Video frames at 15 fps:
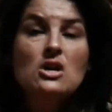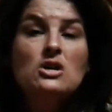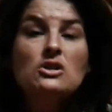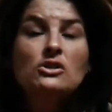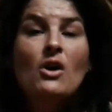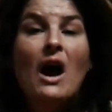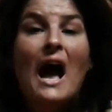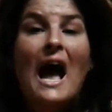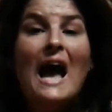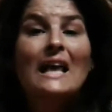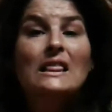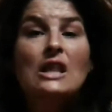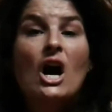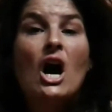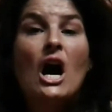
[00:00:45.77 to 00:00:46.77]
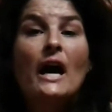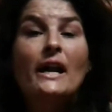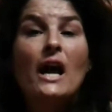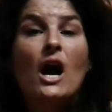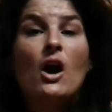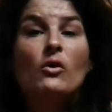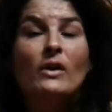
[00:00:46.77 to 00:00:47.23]
So I thought,
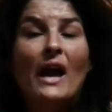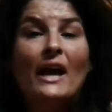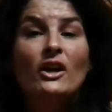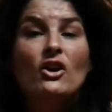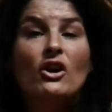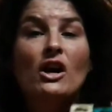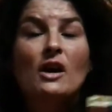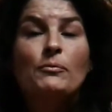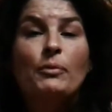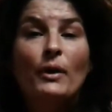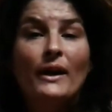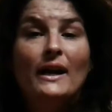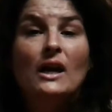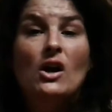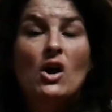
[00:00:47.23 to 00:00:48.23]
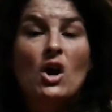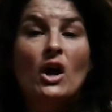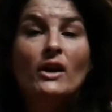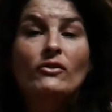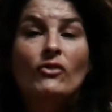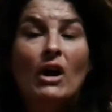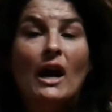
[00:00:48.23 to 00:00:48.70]
okay, you're going to put it
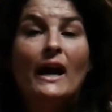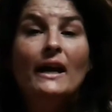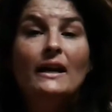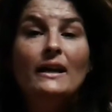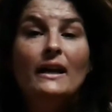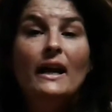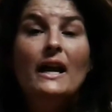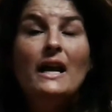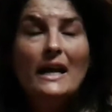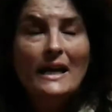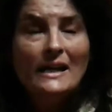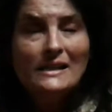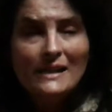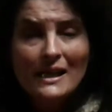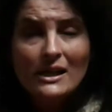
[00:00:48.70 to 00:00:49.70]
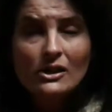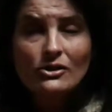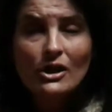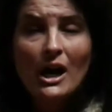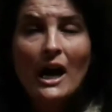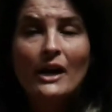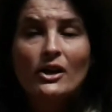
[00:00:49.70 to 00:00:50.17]
on, right? It's going to
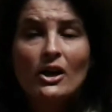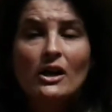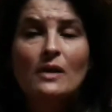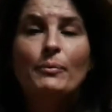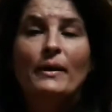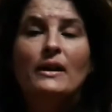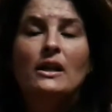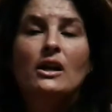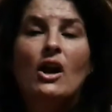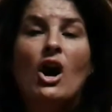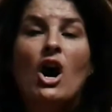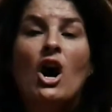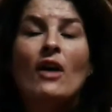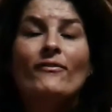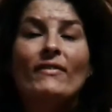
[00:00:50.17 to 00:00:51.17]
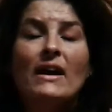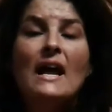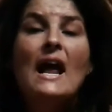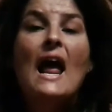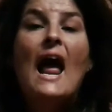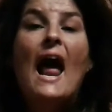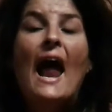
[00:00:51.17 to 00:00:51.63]
dry, you're going to peel it off,
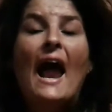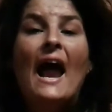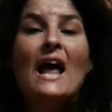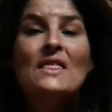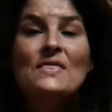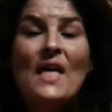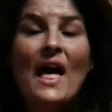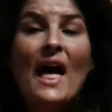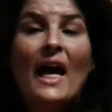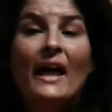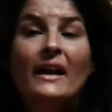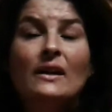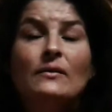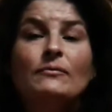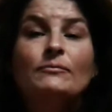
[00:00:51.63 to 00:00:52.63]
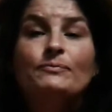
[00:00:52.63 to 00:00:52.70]
and then